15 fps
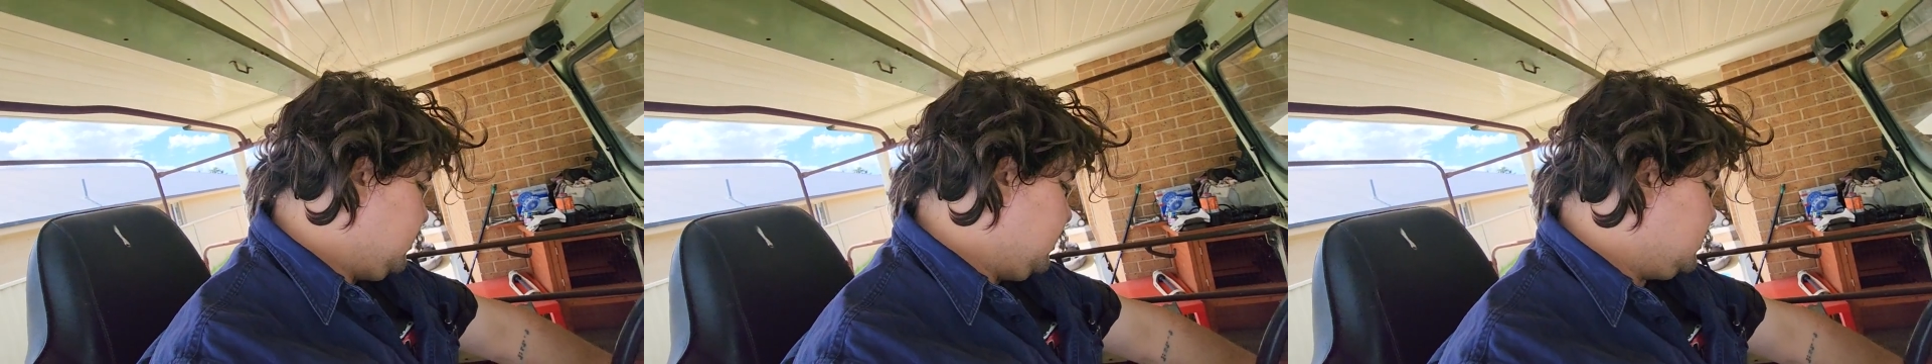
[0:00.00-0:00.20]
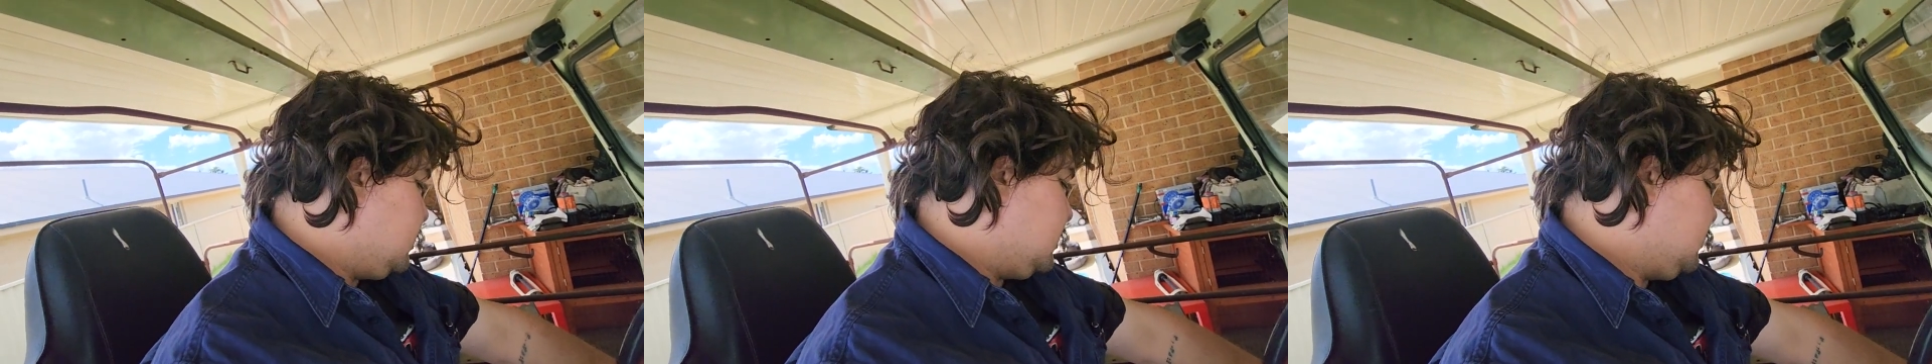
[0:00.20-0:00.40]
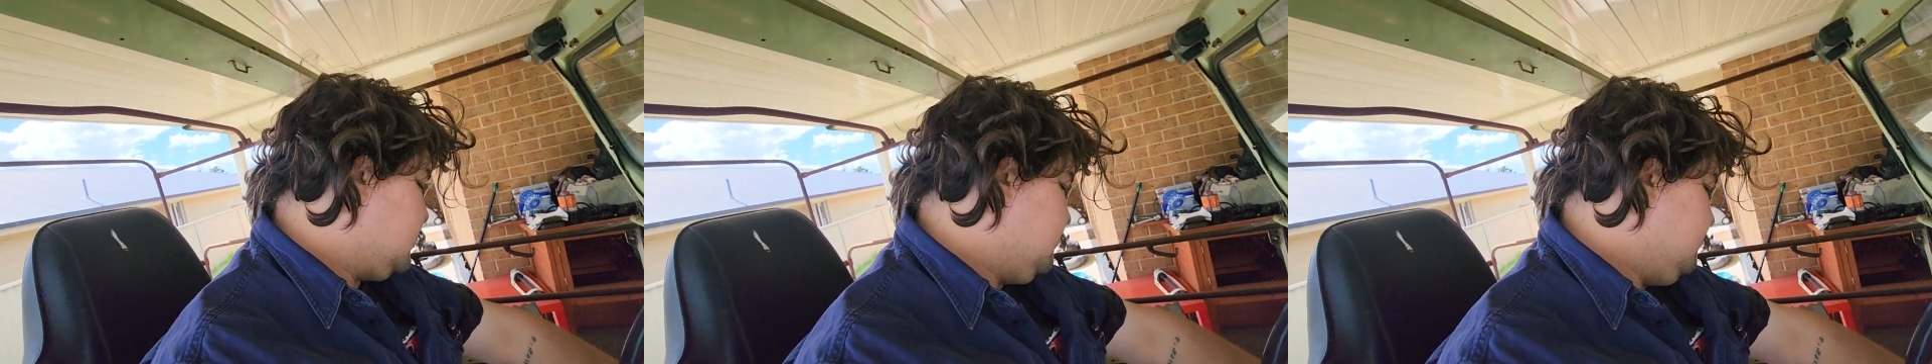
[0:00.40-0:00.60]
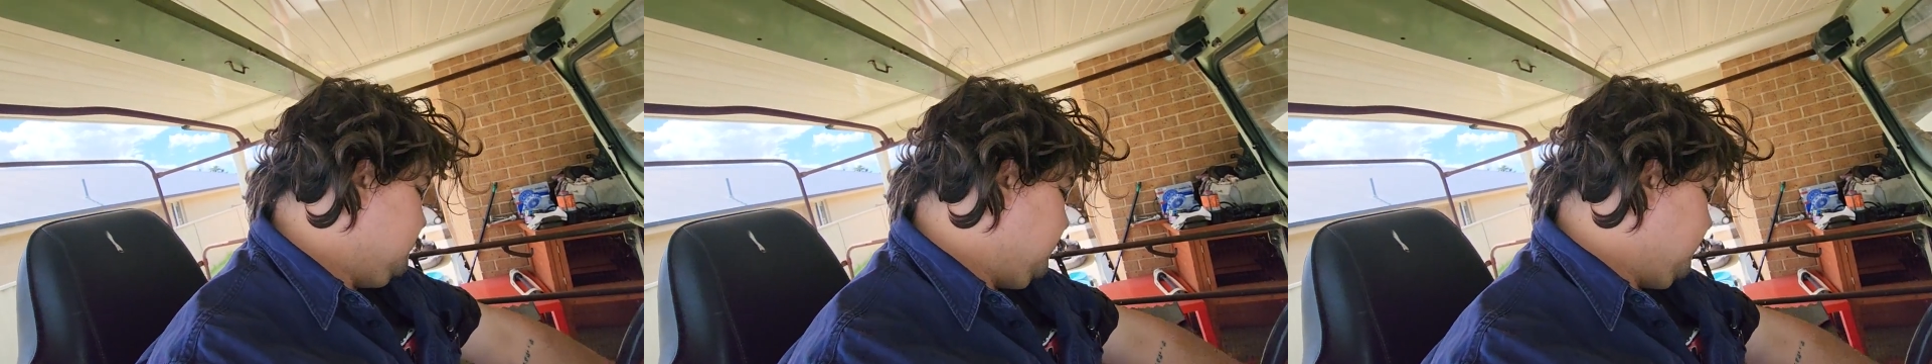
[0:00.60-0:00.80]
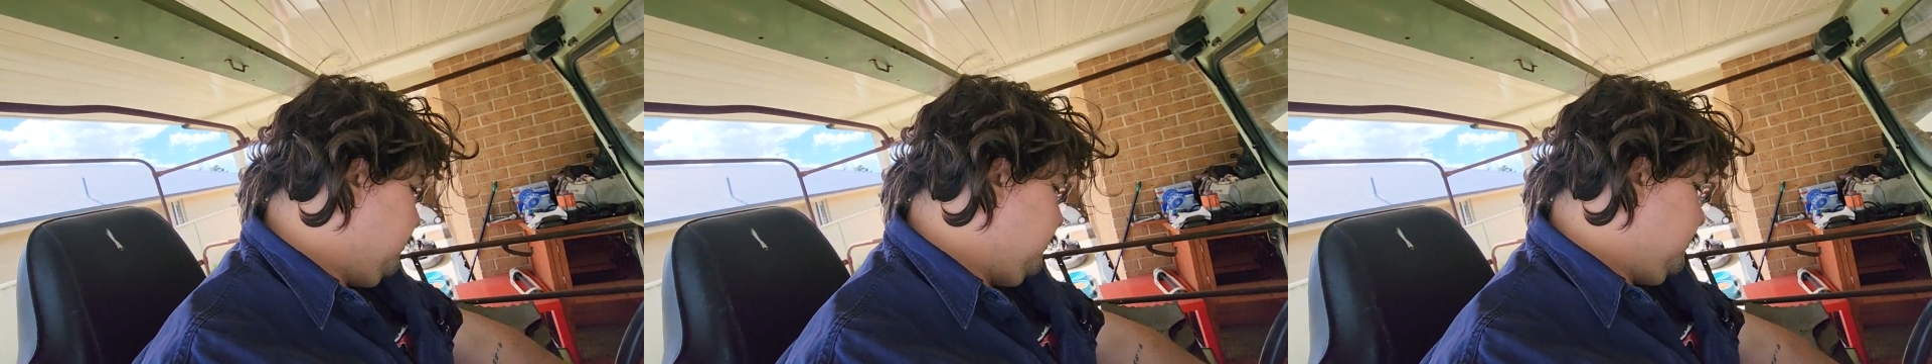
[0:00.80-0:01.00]
It's just
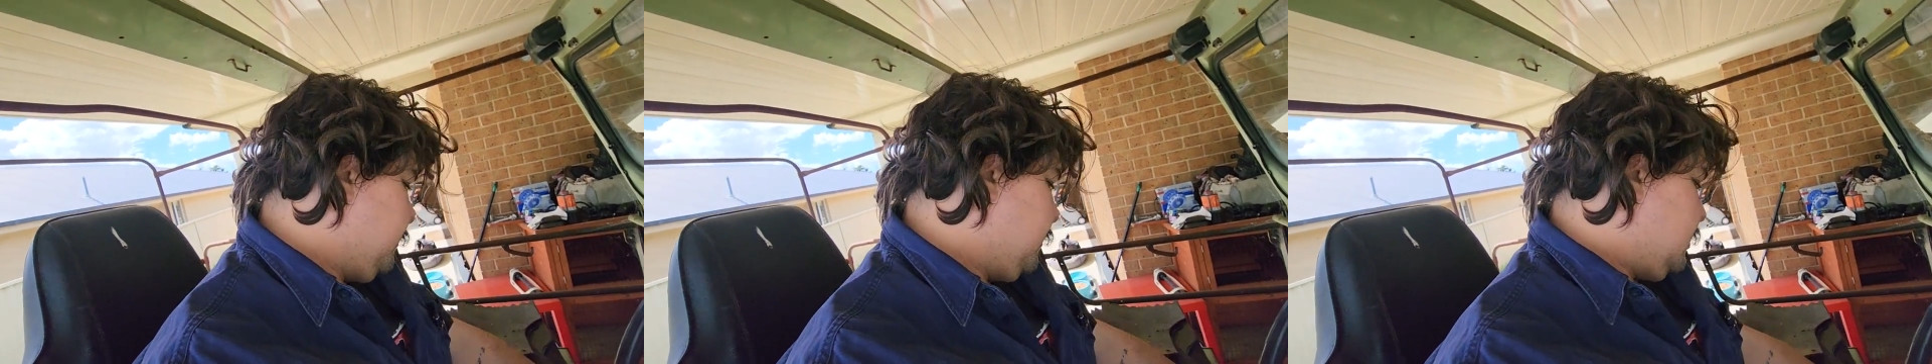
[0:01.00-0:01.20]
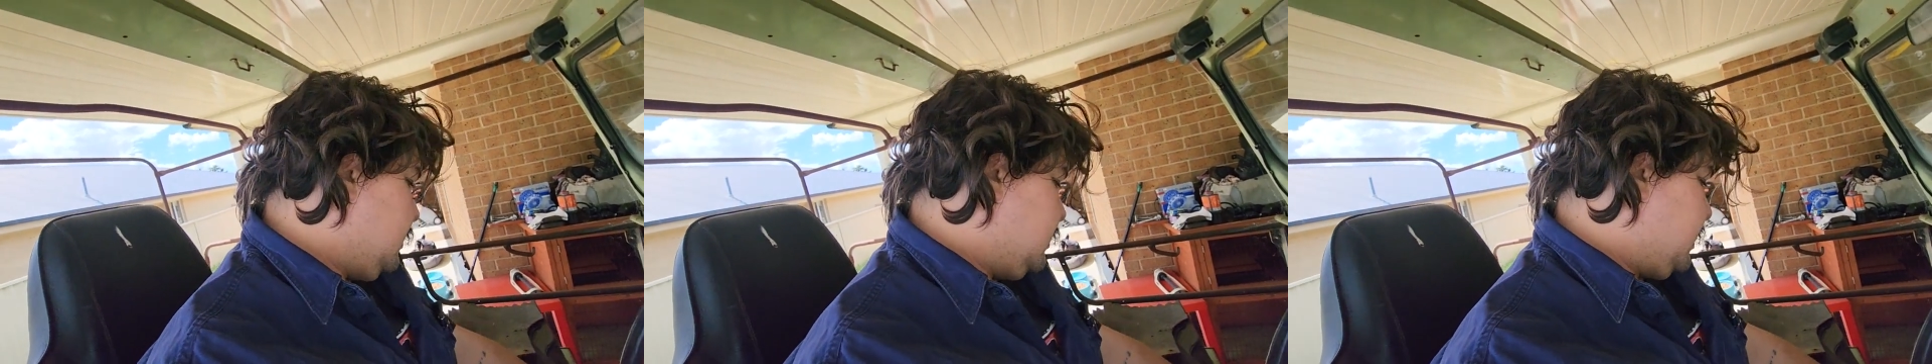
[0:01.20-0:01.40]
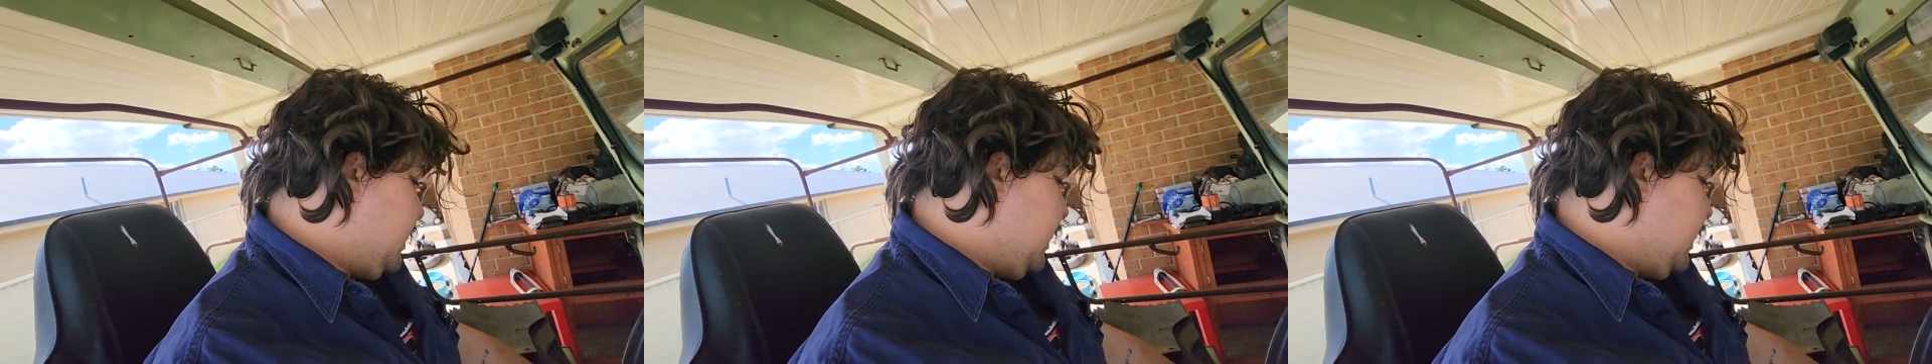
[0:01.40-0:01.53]
just